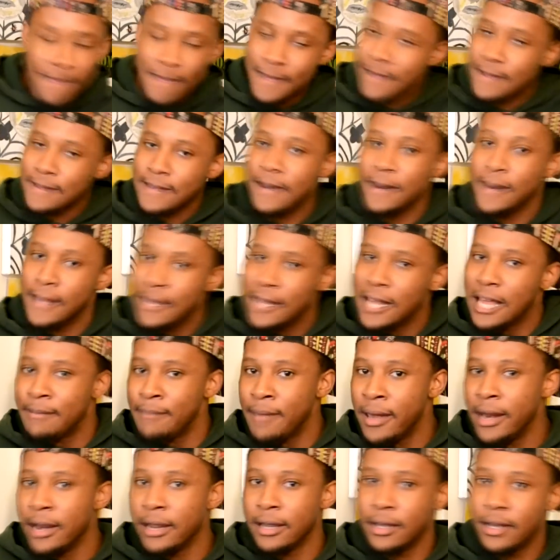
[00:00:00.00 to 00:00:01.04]
He said Eli
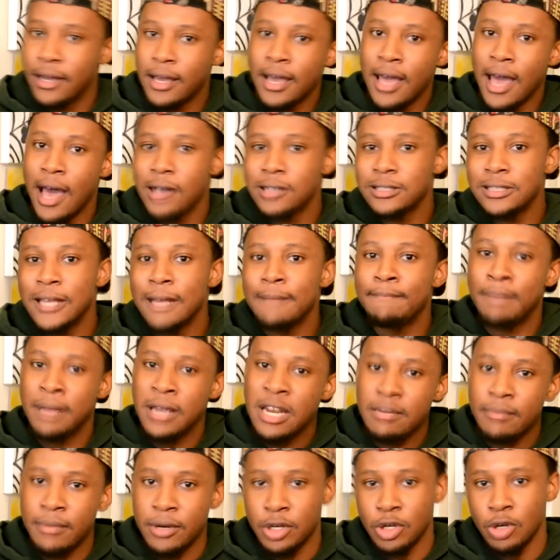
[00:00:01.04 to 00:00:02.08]
Manning. How's Nate
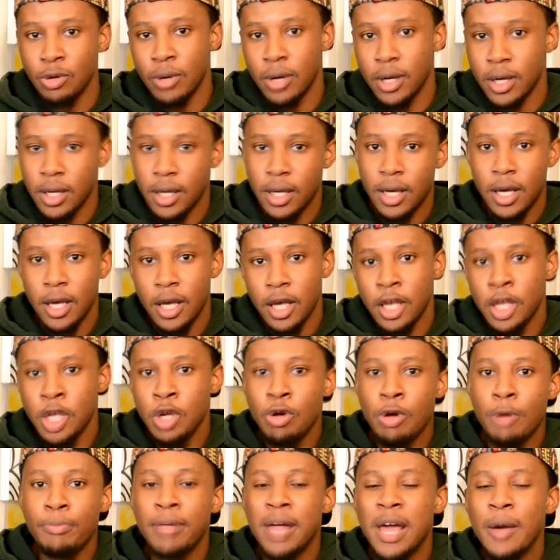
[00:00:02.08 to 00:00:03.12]
Peterman doing?
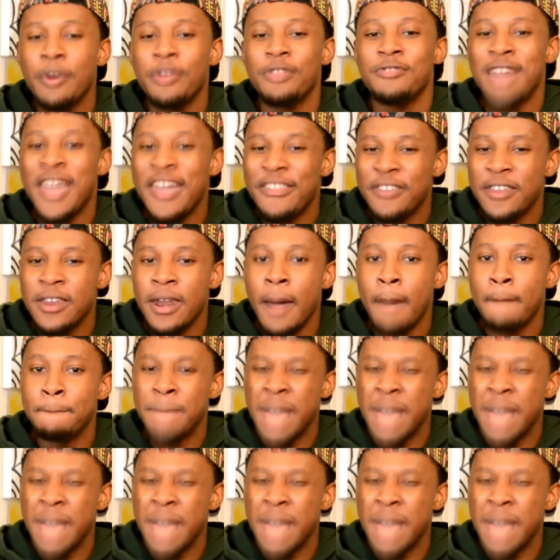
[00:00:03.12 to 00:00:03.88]
You were playing with Nathan